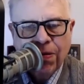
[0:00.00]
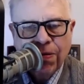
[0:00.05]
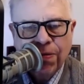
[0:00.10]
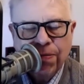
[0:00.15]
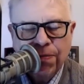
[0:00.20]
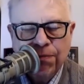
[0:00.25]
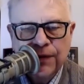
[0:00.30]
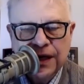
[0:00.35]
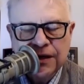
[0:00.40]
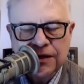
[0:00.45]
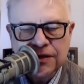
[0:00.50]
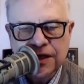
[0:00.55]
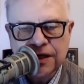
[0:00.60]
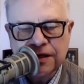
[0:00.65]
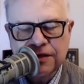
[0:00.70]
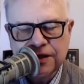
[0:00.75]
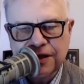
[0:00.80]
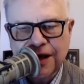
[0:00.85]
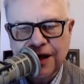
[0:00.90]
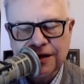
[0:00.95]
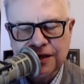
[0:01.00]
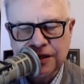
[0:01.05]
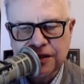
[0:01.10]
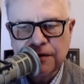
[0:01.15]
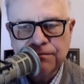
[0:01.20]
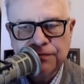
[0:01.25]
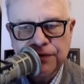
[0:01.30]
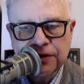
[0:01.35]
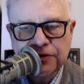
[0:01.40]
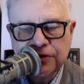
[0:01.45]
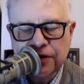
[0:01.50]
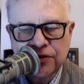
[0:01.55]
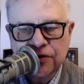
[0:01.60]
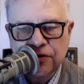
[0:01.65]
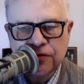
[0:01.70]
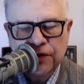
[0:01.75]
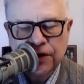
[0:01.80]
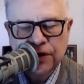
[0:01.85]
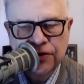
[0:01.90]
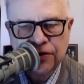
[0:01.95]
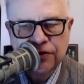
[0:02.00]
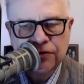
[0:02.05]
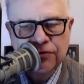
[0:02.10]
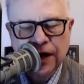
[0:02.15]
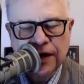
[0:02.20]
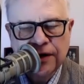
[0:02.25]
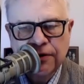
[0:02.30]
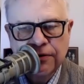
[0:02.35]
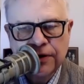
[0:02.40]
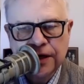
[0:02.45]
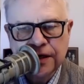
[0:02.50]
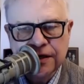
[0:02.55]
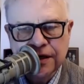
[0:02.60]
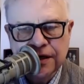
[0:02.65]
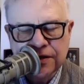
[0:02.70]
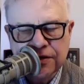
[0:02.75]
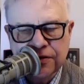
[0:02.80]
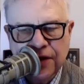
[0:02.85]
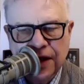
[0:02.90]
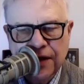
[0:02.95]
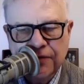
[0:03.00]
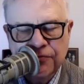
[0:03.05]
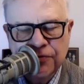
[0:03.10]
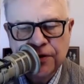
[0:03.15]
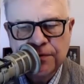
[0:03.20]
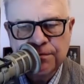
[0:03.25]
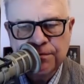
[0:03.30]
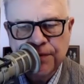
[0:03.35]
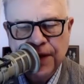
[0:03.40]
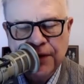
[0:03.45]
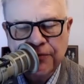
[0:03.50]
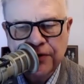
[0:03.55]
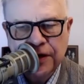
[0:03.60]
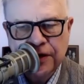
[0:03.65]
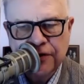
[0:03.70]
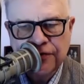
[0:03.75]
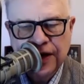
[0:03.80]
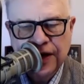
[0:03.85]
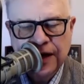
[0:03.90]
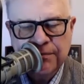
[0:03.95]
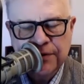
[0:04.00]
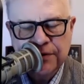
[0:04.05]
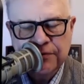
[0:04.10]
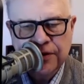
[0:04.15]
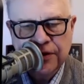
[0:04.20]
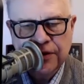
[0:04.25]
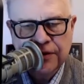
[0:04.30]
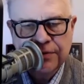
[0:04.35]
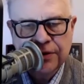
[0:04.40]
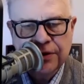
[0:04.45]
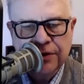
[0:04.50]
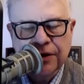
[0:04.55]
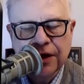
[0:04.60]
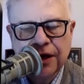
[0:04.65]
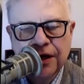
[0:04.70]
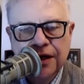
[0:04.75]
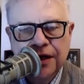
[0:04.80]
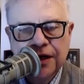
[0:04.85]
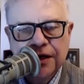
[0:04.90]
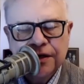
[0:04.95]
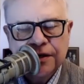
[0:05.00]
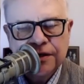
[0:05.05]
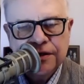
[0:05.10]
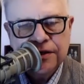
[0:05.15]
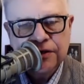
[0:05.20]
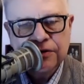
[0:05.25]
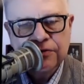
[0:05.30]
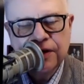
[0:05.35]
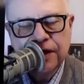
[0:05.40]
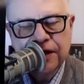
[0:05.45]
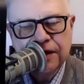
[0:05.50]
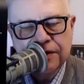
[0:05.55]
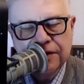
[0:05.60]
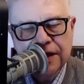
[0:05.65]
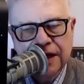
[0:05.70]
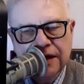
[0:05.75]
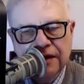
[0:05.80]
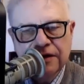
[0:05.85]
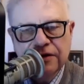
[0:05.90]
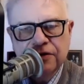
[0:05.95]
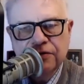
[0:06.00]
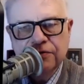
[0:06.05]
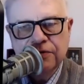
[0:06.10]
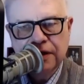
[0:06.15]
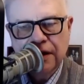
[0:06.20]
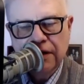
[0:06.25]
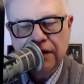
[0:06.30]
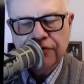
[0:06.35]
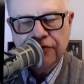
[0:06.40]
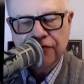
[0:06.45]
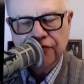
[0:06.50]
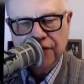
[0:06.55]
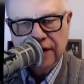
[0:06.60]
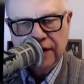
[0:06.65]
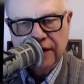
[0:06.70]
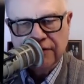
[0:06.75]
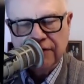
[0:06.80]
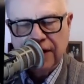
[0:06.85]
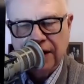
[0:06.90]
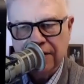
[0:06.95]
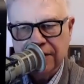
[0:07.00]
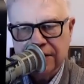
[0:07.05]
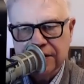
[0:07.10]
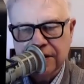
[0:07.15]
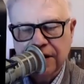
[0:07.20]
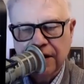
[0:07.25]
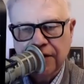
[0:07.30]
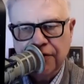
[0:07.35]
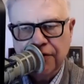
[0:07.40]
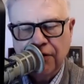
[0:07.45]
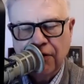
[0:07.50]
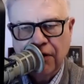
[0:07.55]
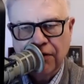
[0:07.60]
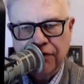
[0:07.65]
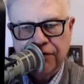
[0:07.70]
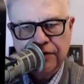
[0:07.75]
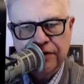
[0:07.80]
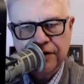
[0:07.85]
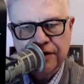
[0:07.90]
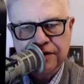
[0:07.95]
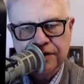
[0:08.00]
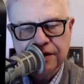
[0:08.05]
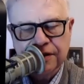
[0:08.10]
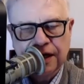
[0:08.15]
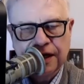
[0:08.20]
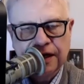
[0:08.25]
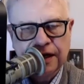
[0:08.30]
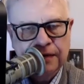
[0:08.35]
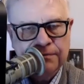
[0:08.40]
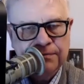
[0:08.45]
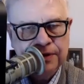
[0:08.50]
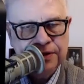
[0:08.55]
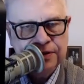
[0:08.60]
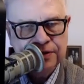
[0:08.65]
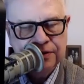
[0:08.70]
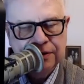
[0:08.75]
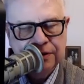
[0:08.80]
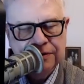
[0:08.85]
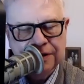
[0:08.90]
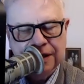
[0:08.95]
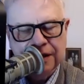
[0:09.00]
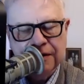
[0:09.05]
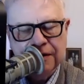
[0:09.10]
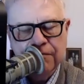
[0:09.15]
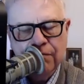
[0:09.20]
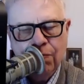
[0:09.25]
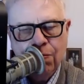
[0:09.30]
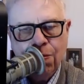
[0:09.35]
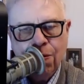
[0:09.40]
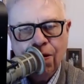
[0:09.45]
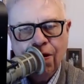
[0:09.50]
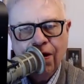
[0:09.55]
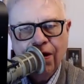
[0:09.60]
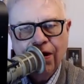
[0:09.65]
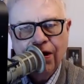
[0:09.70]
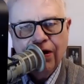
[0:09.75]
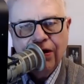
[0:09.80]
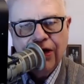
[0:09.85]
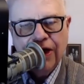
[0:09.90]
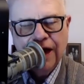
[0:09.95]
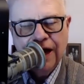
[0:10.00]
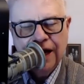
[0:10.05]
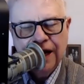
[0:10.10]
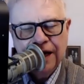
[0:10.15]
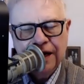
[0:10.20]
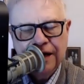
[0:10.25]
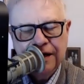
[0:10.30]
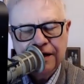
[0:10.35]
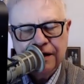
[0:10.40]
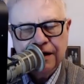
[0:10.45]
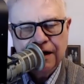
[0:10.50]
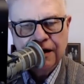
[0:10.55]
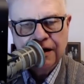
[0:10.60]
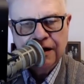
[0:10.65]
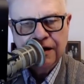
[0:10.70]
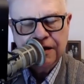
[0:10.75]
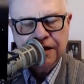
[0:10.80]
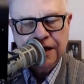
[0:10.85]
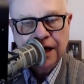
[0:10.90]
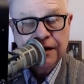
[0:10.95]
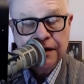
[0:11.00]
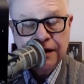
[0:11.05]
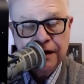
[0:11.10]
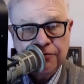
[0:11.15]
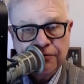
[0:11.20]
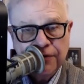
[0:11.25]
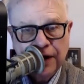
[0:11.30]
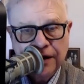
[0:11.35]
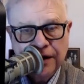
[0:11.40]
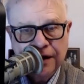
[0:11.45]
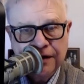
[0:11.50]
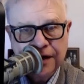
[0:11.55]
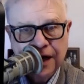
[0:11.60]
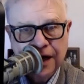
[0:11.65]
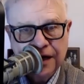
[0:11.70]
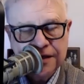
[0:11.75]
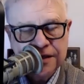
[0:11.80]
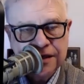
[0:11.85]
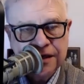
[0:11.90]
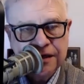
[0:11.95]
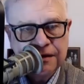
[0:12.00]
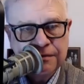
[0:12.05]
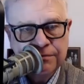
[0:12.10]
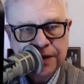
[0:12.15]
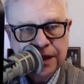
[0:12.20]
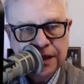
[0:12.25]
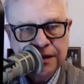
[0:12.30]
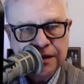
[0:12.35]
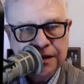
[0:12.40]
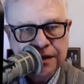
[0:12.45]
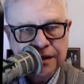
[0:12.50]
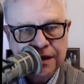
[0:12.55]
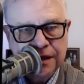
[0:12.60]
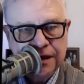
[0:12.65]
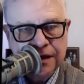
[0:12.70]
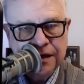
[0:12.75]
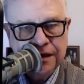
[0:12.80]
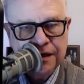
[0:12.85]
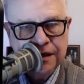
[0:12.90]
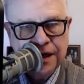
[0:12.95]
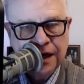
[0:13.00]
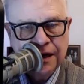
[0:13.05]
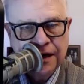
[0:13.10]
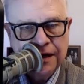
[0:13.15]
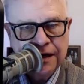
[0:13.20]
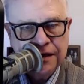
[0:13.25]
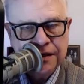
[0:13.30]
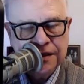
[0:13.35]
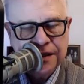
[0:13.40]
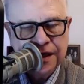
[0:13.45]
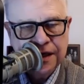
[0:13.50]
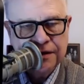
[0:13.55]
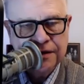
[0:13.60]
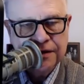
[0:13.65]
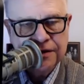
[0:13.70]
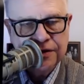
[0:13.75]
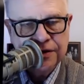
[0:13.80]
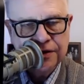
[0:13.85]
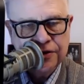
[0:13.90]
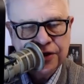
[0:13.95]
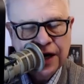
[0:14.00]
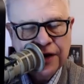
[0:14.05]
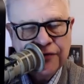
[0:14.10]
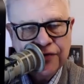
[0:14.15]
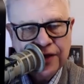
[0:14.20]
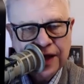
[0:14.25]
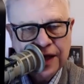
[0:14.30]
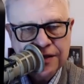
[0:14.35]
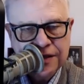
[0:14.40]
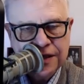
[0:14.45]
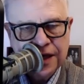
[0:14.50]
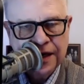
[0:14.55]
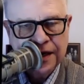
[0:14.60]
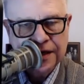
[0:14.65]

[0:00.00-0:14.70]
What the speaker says: because it's got something to do with you. I know it does, or that wouldn't have happened with the book. So he sent it to another friend of ours, another author, Diana Pasulka. And Diana recognized it immediately. Diana said, Jeff, that's Anne